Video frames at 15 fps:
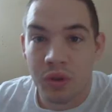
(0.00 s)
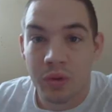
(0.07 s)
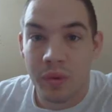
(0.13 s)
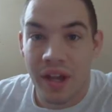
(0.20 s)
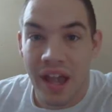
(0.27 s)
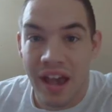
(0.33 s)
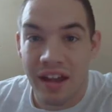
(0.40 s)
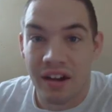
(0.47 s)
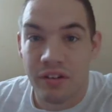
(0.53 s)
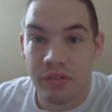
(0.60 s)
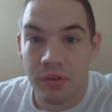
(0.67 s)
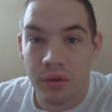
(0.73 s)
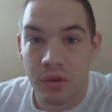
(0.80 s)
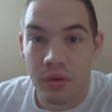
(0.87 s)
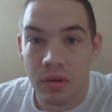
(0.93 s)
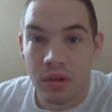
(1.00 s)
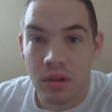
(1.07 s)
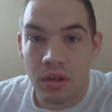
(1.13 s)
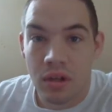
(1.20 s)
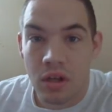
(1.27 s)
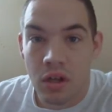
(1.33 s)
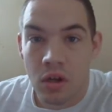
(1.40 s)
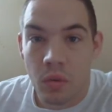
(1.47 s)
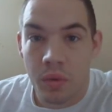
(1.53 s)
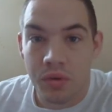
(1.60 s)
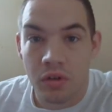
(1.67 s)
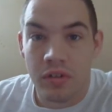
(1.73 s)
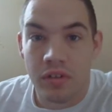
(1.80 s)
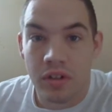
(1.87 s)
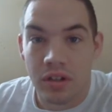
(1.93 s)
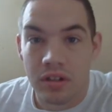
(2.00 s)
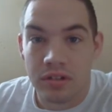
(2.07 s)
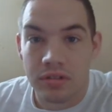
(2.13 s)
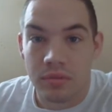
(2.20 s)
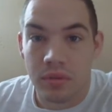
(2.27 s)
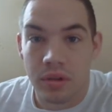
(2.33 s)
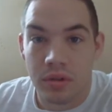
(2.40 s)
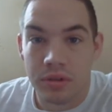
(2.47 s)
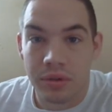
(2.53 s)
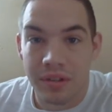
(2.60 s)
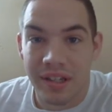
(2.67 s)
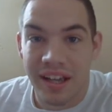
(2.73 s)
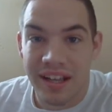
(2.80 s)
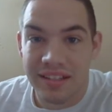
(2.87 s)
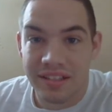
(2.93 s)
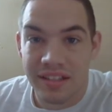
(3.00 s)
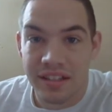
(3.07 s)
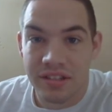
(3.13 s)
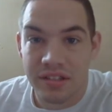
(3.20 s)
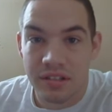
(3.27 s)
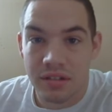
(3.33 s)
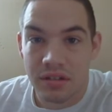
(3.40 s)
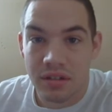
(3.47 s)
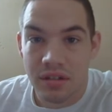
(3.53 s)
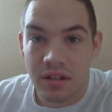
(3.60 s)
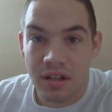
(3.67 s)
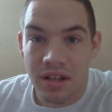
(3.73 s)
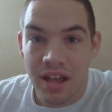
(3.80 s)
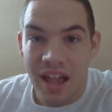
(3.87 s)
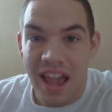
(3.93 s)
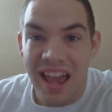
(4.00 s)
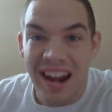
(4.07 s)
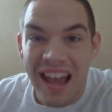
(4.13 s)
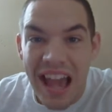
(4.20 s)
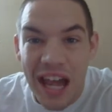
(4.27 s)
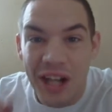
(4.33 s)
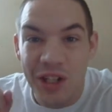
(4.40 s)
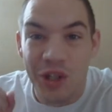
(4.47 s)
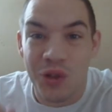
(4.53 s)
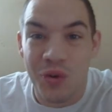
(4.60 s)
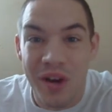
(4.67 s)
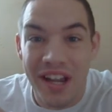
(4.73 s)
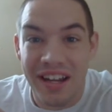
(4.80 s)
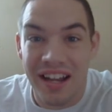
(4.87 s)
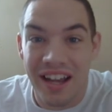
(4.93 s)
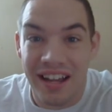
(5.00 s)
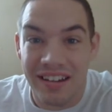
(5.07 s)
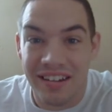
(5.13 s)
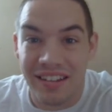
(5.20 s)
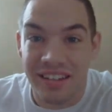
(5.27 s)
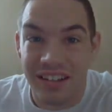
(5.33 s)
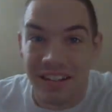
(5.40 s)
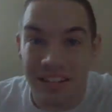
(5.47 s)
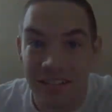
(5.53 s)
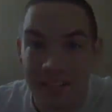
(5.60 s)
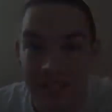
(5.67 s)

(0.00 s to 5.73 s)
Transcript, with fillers: Once we had our food, we drove across the road to a gas station and I had a great idea.